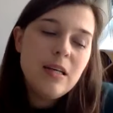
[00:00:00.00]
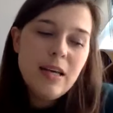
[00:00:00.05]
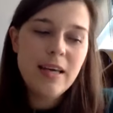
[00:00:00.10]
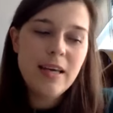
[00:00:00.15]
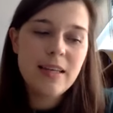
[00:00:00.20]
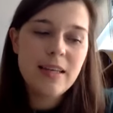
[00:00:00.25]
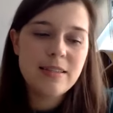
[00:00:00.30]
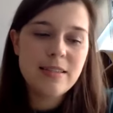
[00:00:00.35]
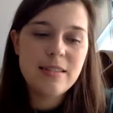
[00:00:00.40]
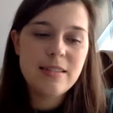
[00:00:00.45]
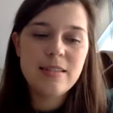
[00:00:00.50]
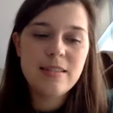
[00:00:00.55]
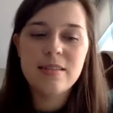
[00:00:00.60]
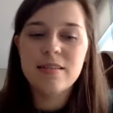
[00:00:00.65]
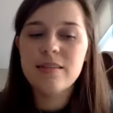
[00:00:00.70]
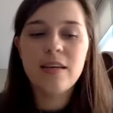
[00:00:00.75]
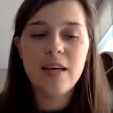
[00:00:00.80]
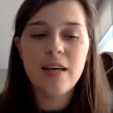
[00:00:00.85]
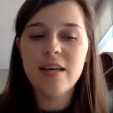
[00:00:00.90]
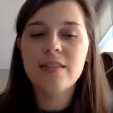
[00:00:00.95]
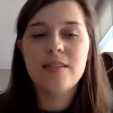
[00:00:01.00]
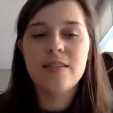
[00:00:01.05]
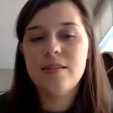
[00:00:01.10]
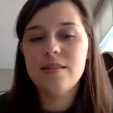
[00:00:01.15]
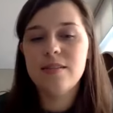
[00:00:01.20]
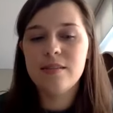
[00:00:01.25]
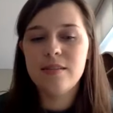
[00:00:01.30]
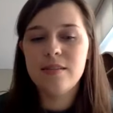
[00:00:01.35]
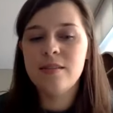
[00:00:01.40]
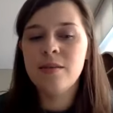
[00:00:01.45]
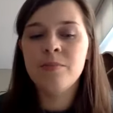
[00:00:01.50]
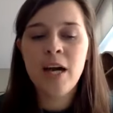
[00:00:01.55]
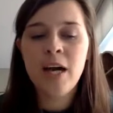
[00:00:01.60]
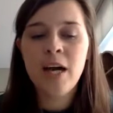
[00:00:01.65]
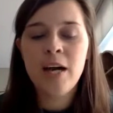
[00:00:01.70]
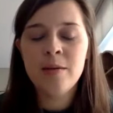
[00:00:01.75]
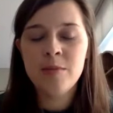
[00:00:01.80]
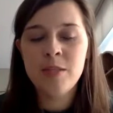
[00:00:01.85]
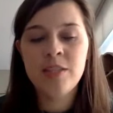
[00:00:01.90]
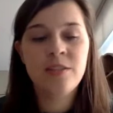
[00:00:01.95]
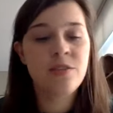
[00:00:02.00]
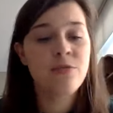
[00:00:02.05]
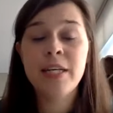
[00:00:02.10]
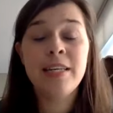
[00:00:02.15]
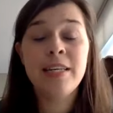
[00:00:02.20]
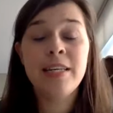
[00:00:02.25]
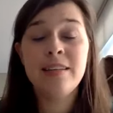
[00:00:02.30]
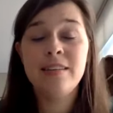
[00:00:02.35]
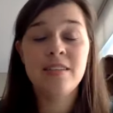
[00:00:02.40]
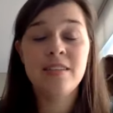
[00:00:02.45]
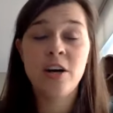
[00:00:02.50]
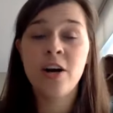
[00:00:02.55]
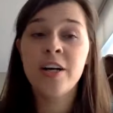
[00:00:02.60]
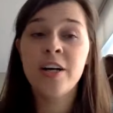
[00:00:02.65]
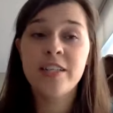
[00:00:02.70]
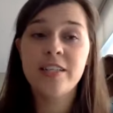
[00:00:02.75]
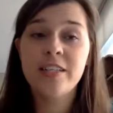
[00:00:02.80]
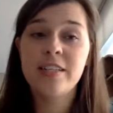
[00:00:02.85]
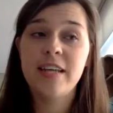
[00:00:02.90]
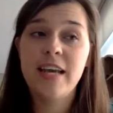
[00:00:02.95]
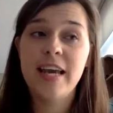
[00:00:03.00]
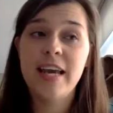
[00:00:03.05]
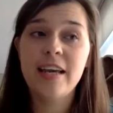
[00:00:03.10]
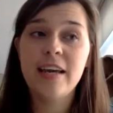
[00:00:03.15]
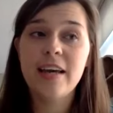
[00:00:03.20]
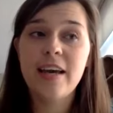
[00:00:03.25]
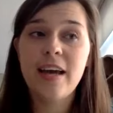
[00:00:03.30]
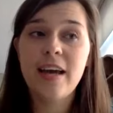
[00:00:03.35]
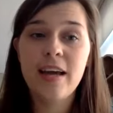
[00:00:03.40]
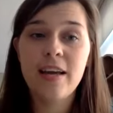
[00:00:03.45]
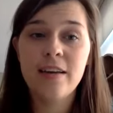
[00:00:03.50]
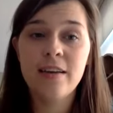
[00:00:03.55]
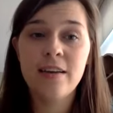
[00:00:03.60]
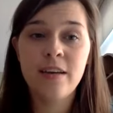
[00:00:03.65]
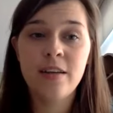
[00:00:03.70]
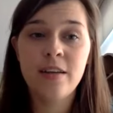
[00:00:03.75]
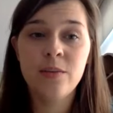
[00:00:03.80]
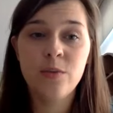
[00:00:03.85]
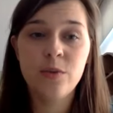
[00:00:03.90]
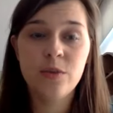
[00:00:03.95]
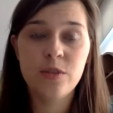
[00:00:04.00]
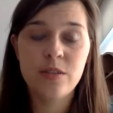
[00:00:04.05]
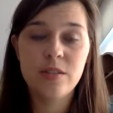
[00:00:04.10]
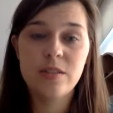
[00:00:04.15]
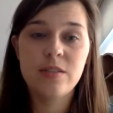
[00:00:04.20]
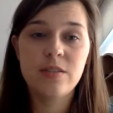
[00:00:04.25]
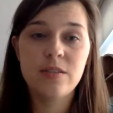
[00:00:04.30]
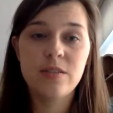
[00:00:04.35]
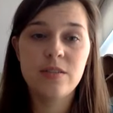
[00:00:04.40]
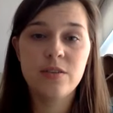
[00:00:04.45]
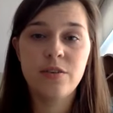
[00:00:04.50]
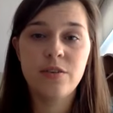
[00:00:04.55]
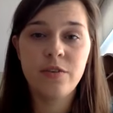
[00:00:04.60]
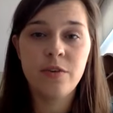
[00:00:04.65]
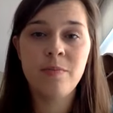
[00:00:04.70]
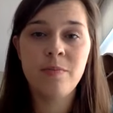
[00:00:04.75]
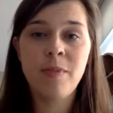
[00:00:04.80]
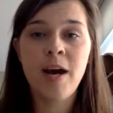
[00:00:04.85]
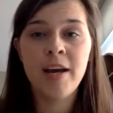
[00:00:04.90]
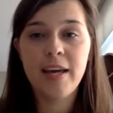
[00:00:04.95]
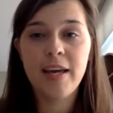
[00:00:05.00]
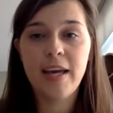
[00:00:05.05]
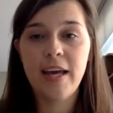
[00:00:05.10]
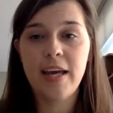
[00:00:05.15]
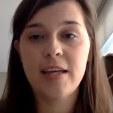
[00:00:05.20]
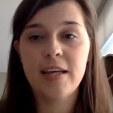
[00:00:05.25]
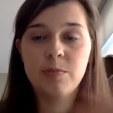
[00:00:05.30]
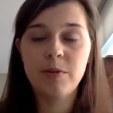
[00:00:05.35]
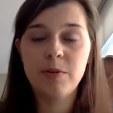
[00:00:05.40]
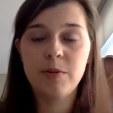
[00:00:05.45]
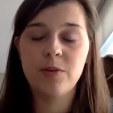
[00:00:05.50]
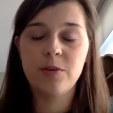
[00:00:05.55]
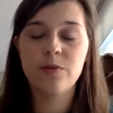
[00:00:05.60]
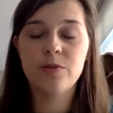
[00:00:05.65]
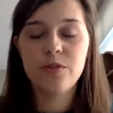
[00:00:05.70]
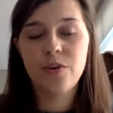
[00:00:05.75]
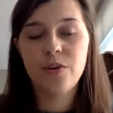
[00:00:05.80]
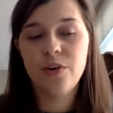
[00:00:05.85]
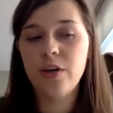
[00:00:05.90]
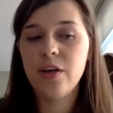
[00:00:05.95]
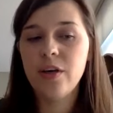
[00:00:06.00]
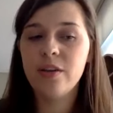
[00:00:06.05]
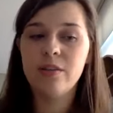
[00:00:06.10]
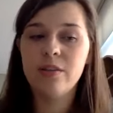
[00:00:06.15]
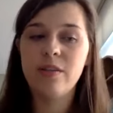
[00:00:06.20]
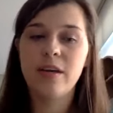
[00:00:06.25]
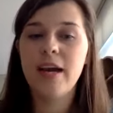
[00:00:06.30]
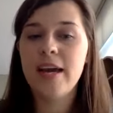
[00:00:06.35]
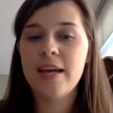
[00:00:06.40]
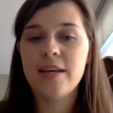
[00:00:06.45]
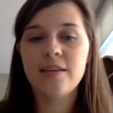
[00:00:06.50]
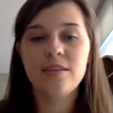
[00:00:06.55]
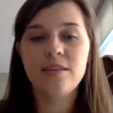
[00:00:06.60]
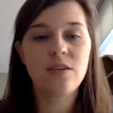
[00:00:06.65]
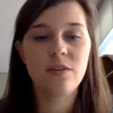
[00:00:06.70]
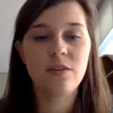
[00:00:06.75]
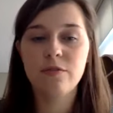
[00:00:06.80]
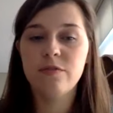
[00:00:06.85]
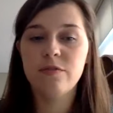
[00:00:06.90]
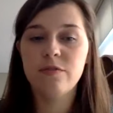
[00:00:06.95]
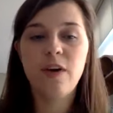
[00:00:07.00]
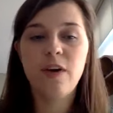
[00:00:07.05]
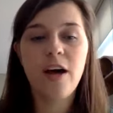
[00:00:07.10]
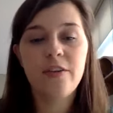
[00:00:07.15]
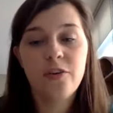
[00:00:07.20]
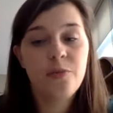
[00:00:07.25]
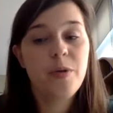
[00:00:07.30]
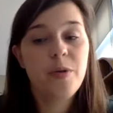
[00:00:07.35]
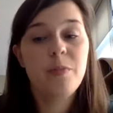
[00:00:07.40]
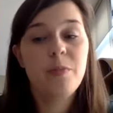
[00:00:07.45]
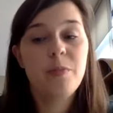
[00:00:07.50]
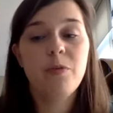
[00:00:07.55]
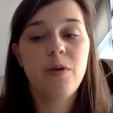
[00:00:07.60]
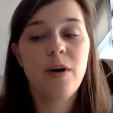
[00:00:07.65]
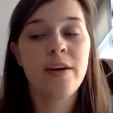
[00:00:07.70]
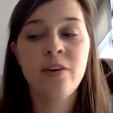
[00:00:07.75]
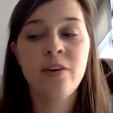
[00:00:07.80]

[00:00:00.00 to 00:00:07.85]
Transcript: It's sometimes it's really disheartening, and it was sort of in my case, but also in the case of other people I